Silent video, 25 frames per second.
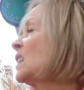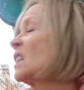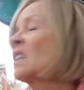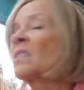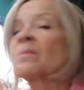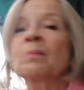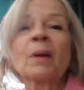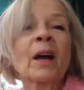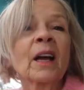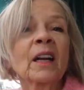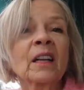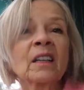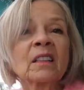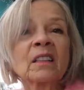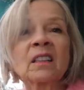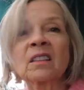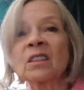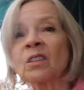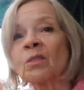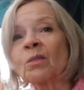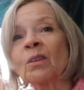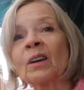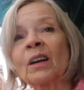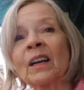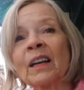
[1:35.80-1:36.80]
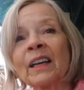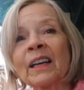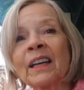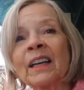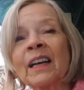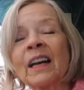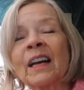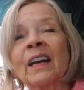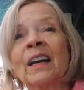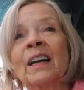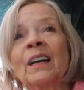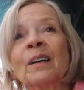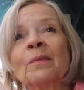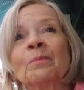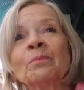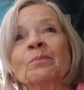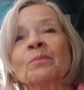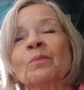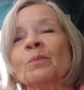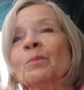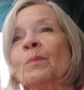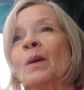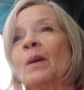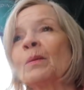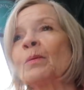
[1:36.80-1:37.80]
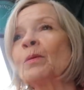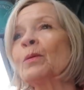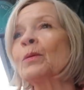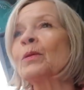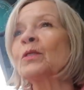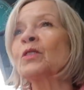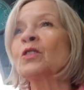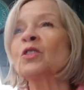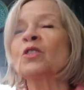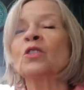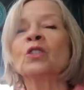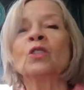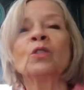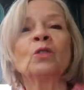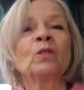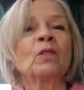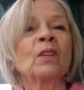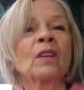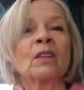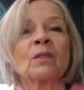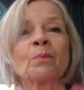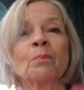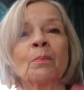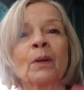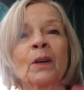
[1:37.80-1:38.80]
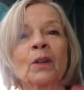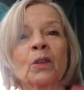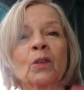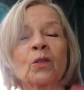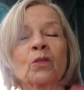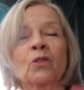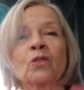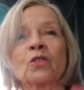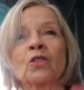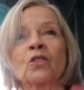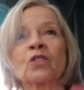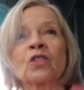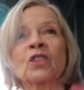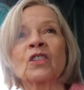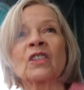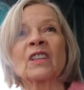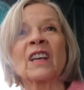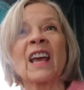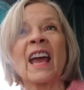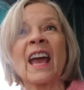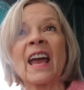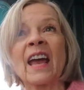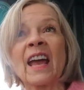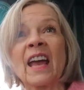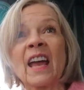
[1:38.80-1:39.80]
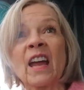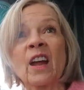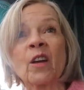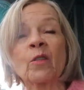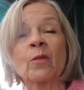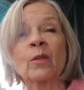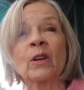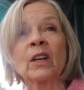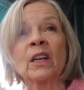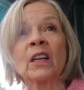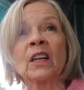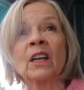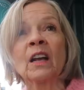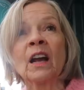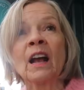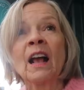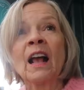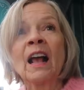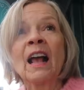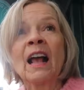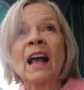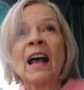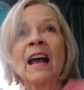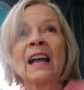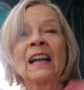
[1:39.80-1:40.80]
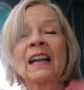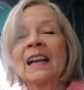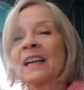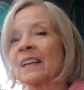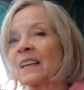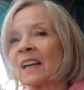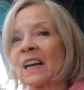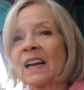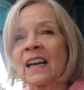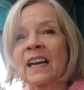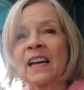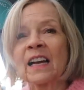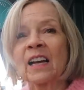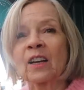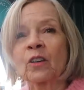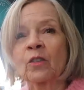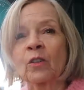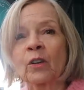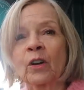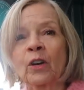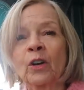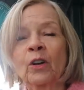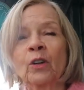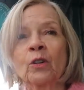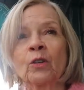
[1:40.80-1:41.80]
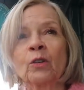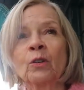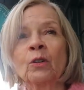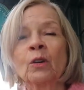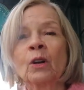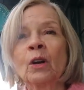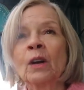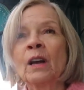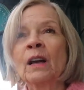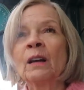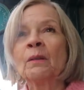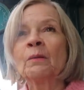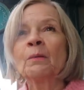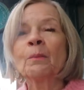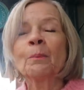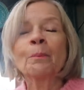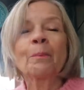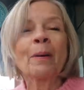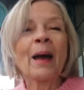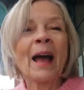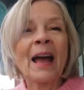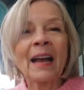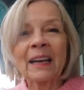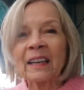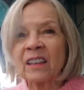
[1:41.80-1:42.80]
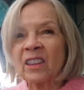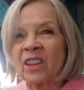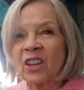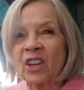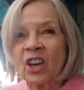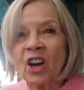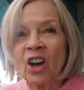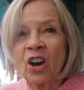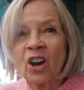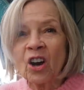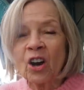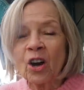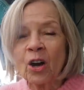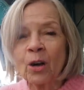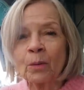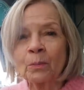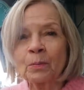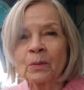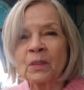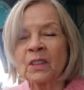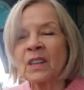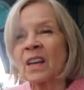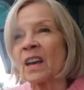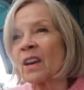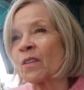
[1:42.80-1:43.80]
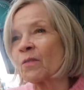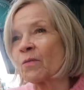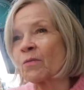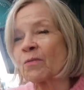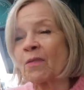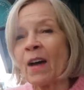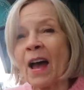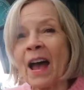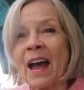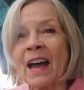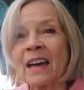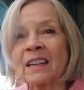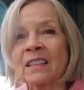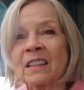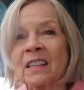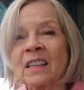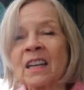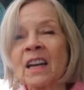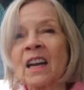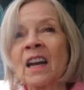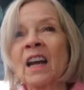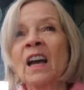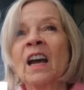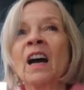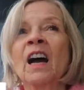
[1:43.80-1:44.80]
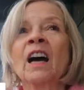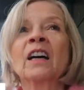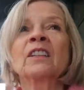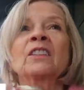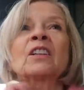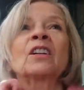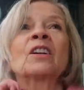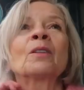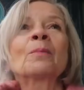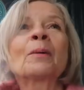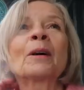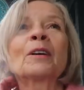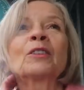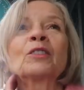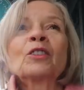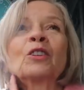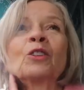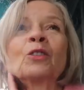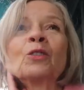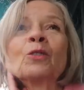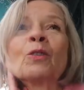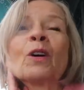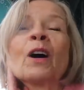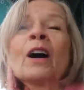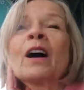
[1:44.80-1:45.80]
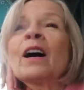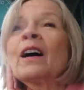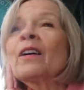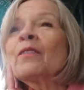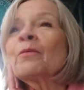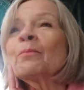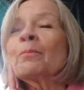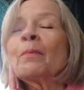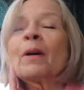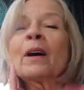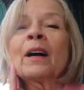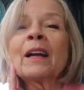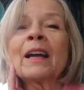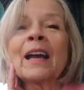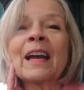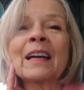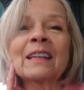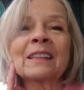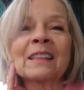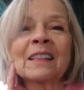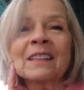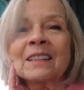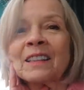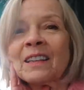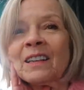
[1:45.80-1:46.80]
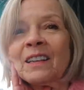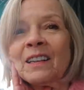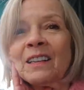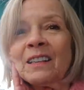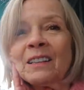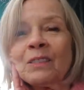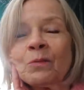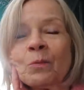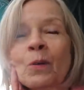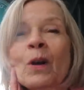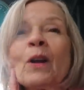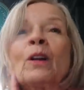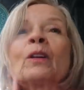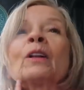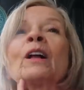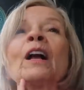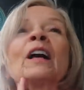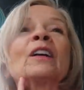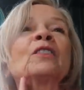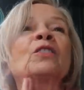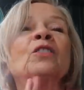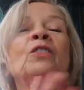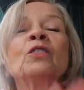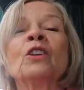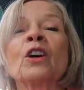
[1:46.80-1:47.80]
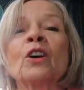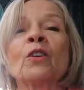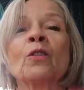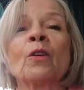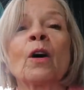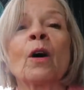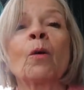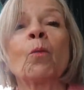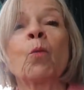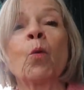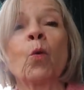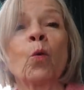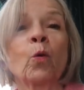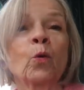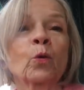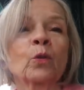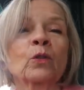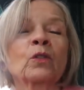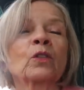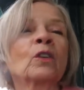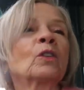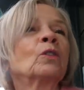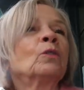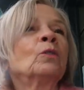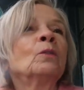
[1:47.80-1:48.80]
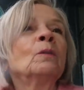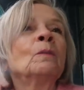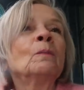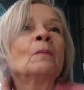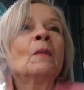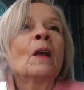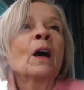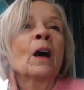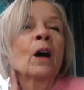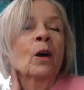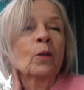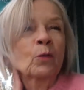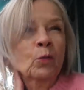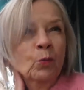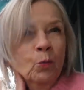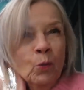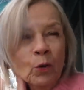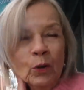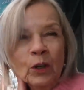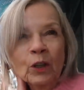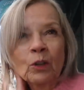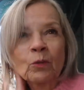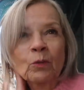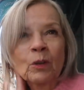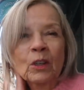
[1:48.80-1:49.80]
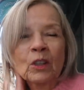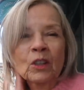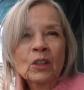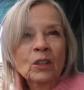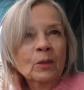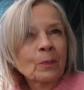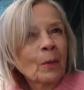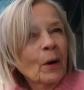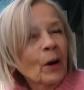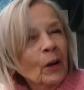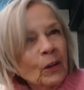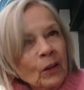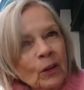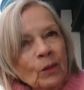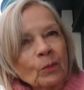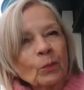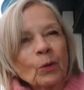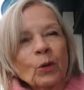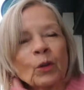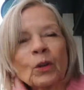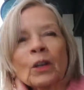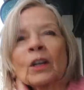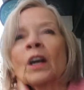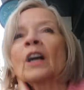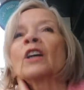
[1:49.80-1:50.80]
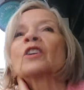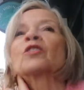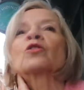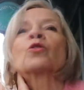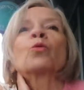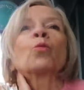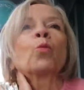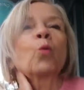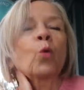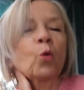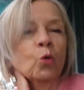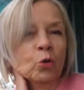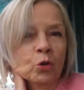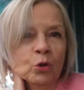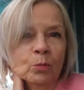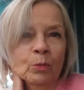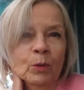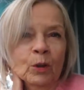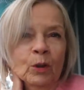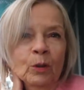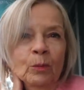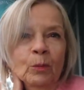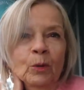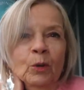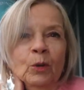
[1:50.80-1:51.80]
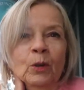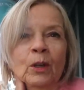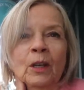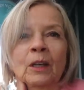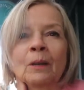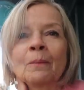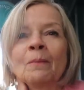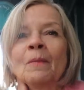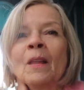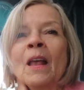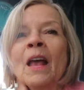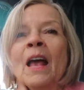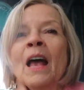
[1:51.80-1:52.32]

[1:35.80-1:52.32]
Doesn't matter, does it really? Maybe we should use this month to just get hairy, let our hair grow, pack the carbs, get fat. I don't know about you. My exercise, well, as you know, I walk. So I was walking in Regent's Park this morning. I shall walk tomorrow morning.